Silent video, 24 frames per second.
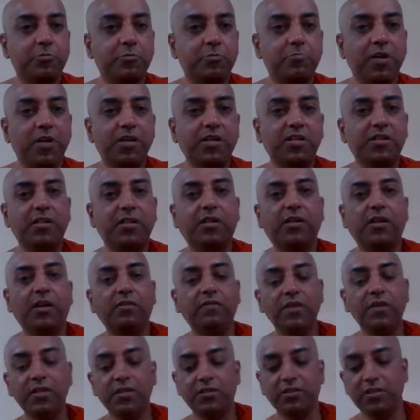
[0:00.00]
But
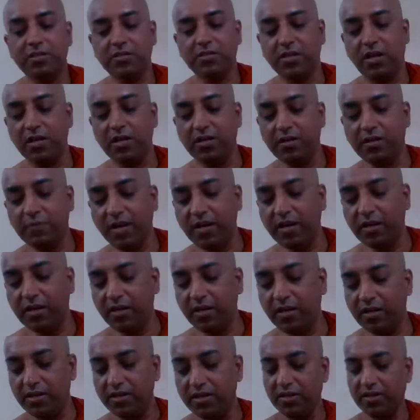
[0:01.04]
these ultimate
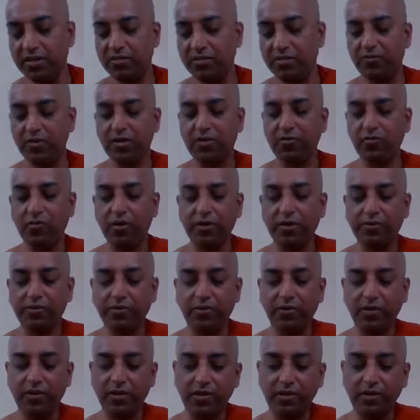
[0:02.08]
realities we are going to
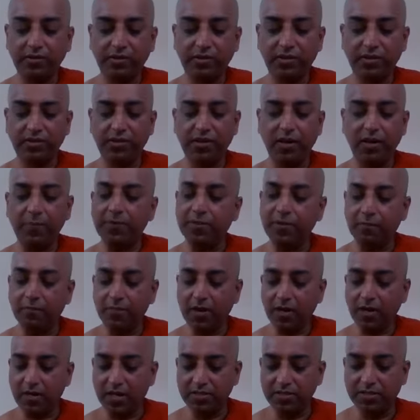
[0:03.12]
learn in the
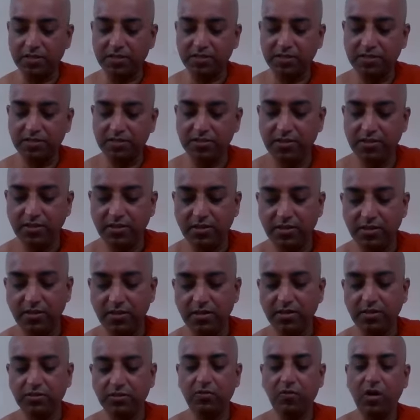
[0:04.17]
Abhidhamma classes.
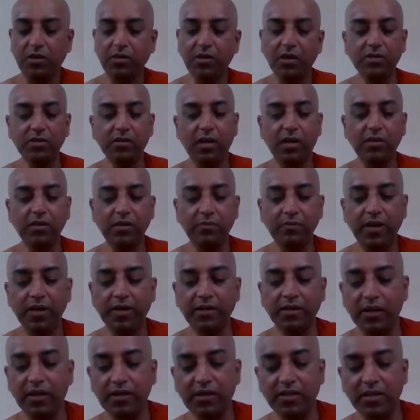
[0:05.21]
So what are the ultimate
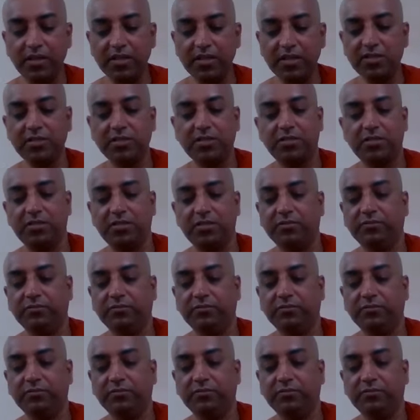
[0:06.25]
realities